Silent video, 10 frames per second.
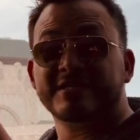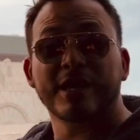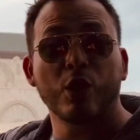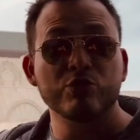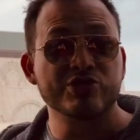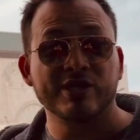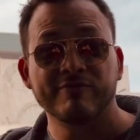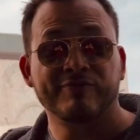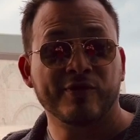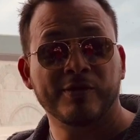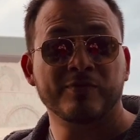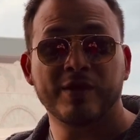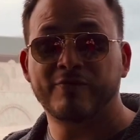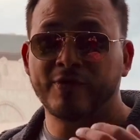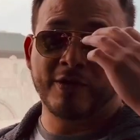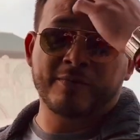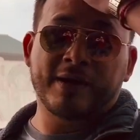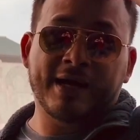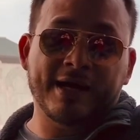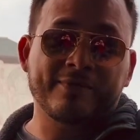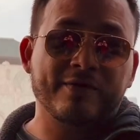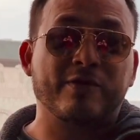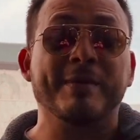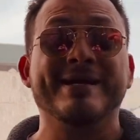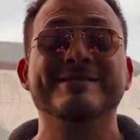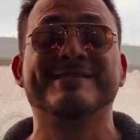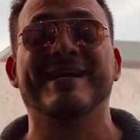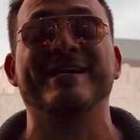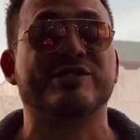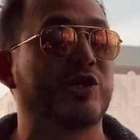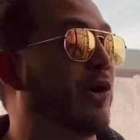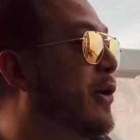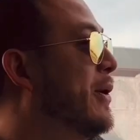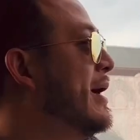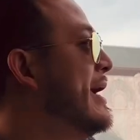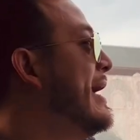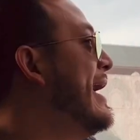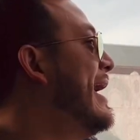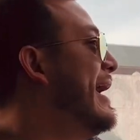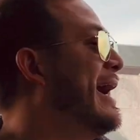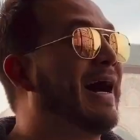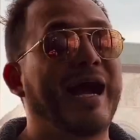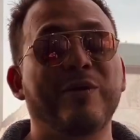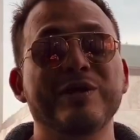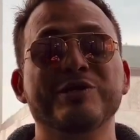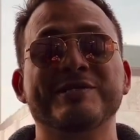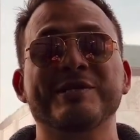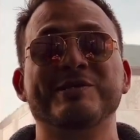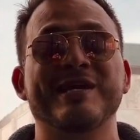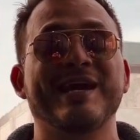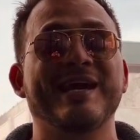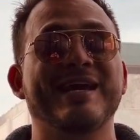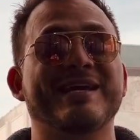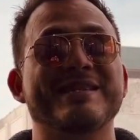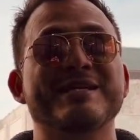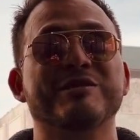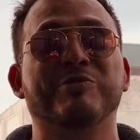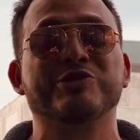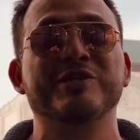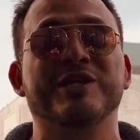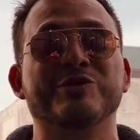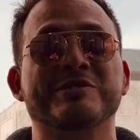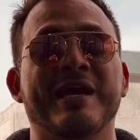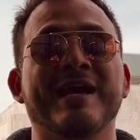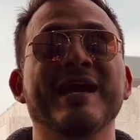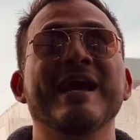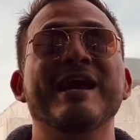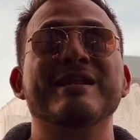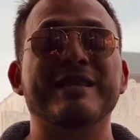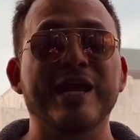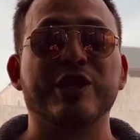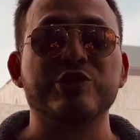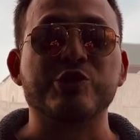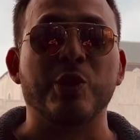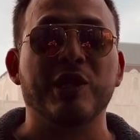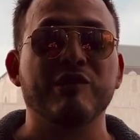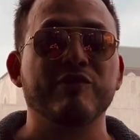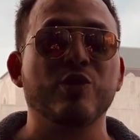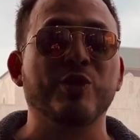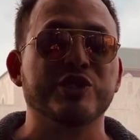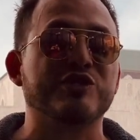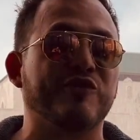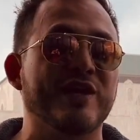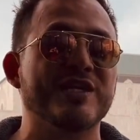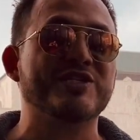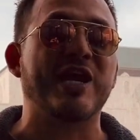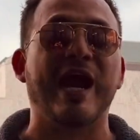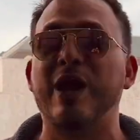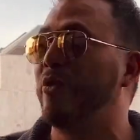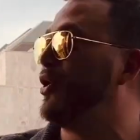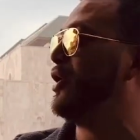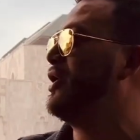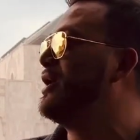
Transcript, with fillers: the ocean from from um, from inside. So, uh, I wanted to take this opportunity to say Thank you to all of you. We just finished our